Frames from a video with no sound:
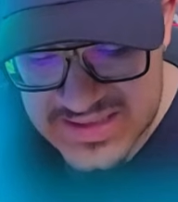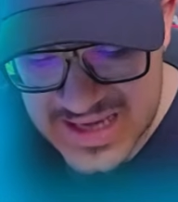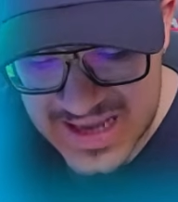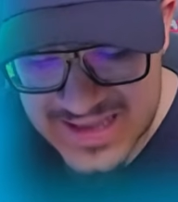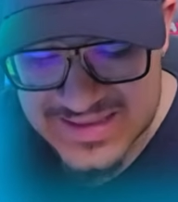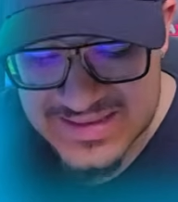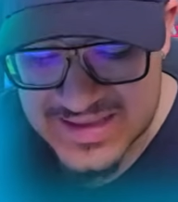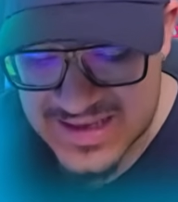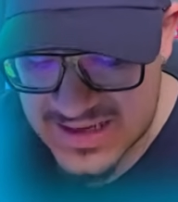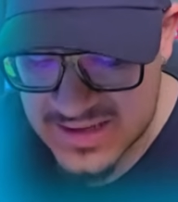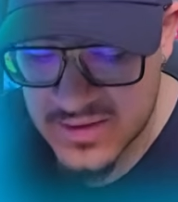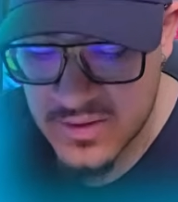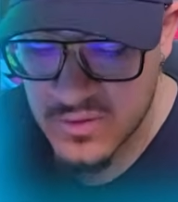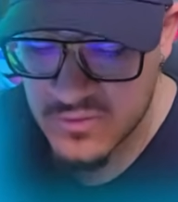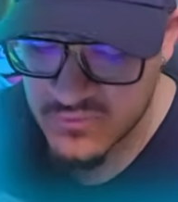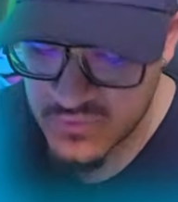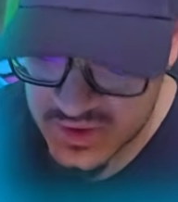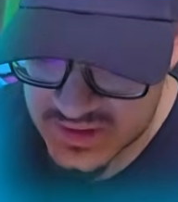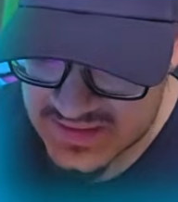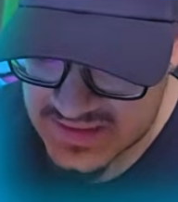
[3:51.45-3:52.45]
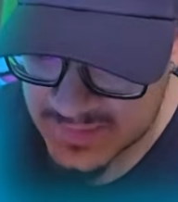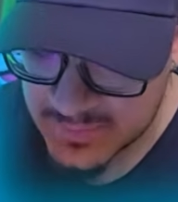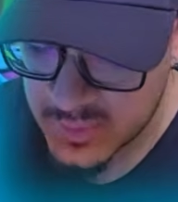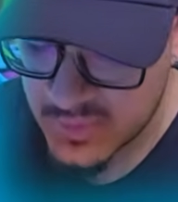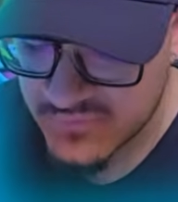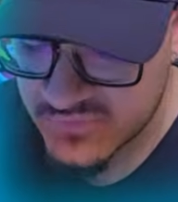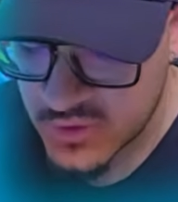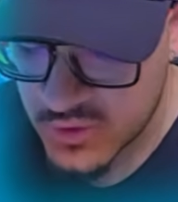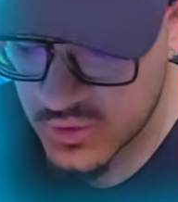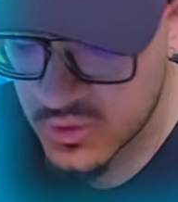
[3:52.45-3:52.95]
and then for example
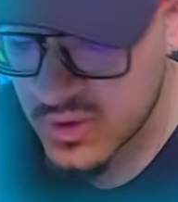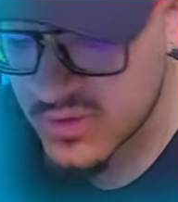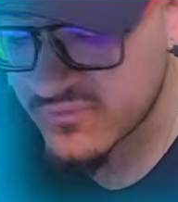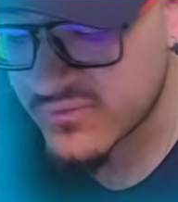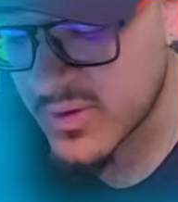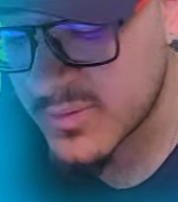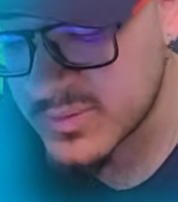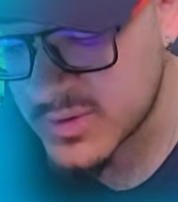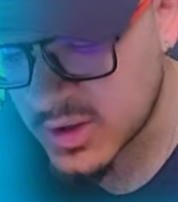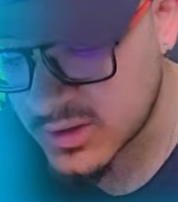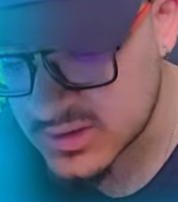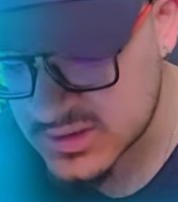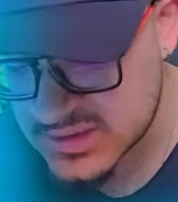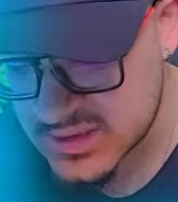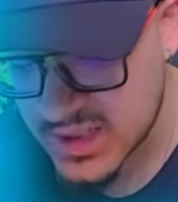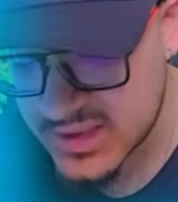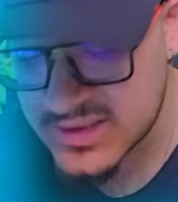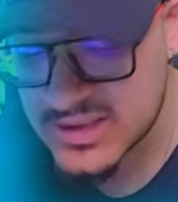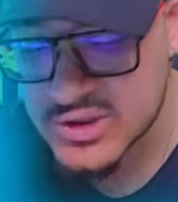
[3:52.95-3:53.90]
if they're going from the other side,